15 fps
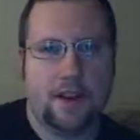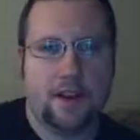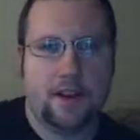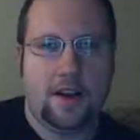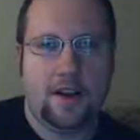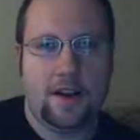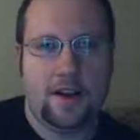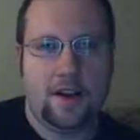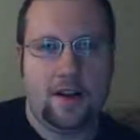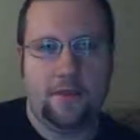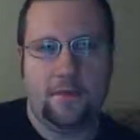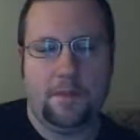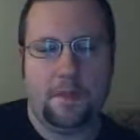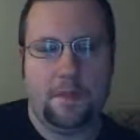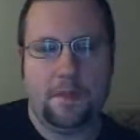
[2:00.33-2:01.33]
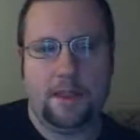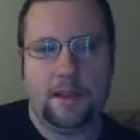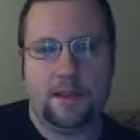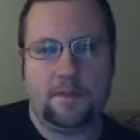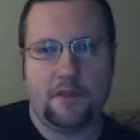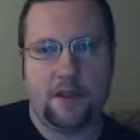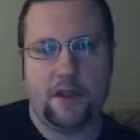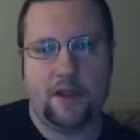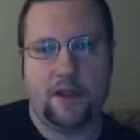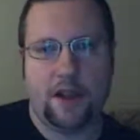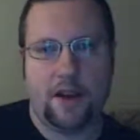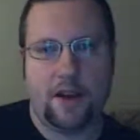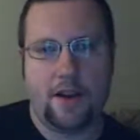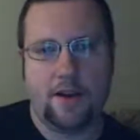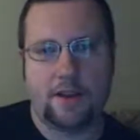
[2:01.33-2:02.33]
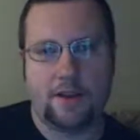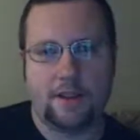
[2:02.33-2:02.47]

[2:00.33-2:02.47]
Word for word: Um, he's freaking hilarious in this